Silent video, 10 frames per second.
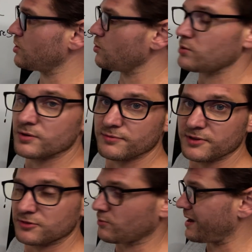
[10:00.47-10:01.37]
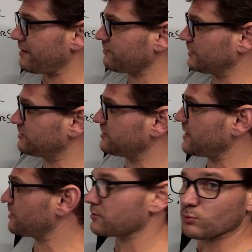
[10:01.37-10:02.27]
node of this graph. Let's
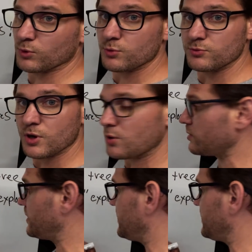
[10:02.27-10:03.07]
say that the root node